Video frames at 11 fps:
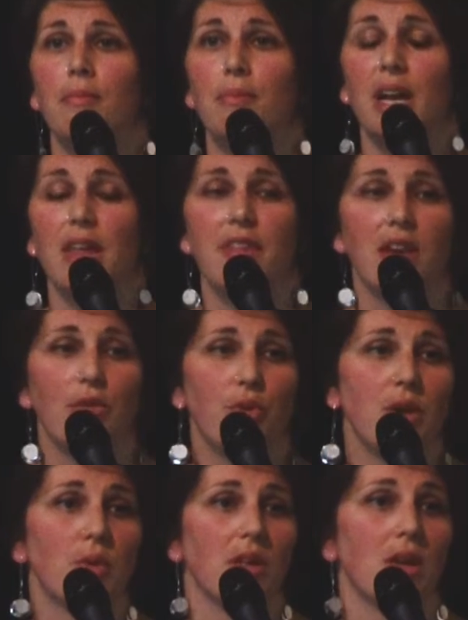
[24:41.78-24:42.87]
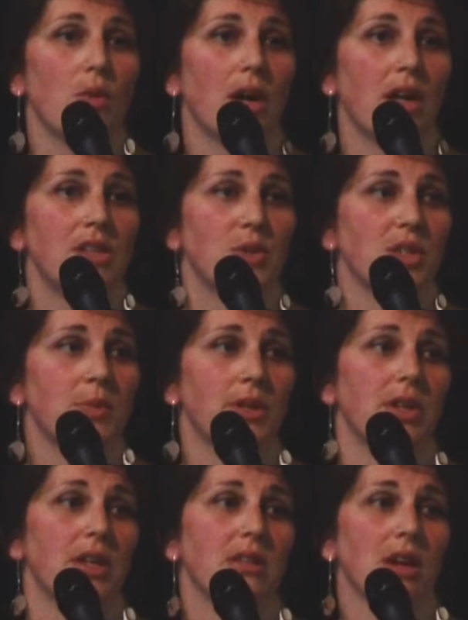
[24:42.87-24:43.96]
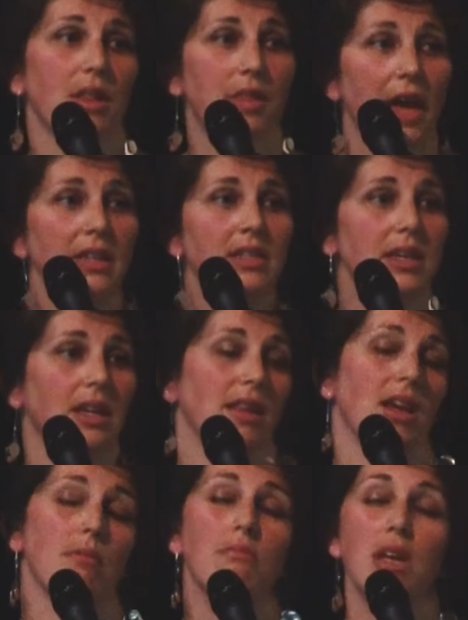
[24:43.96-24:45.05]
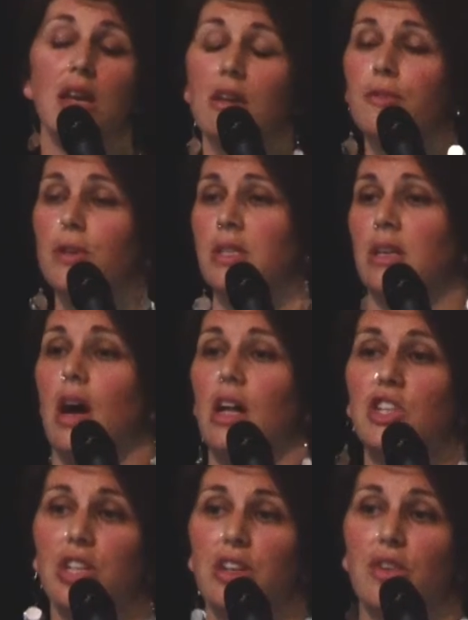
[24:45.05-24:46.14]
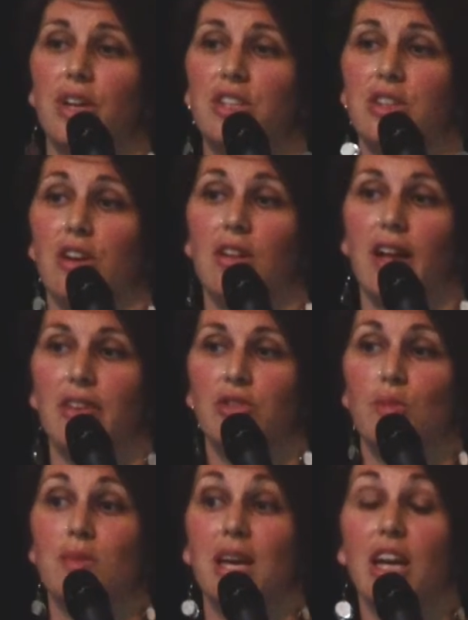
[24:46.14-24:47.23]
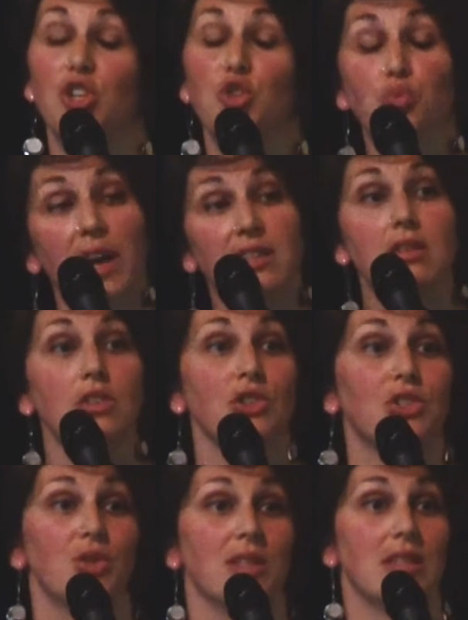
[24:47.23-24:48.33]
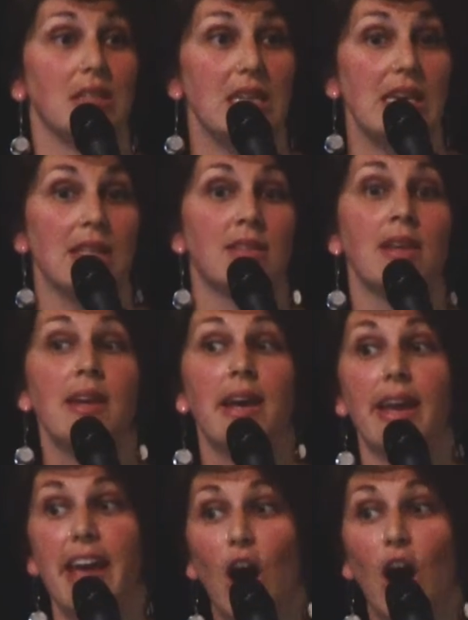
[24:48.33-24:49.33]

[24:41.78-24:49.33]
But I think if we really want to experience authentic and like meaningful technology integration in our classrooms that addresses our students' needs and